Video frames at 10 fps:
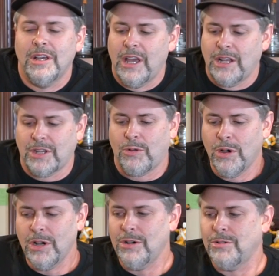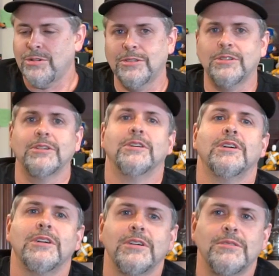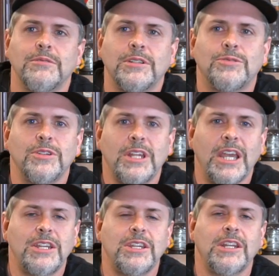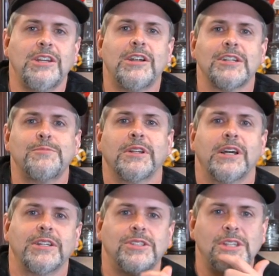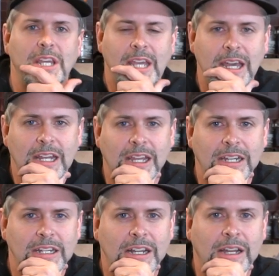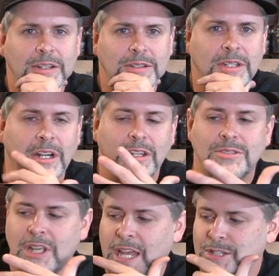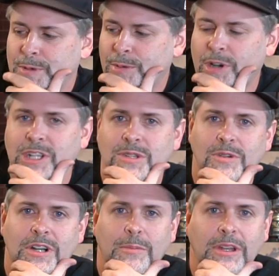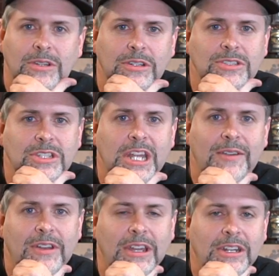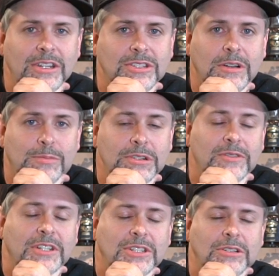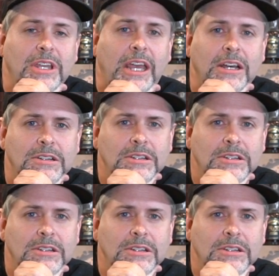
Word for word: And I was like, whoa, cool. In 2018, he drops me a line and says, hey, you got any, you know, he's had some upgrades he wanted to make to it. He said, do you have any ideas on improving? I said, oh, yeah.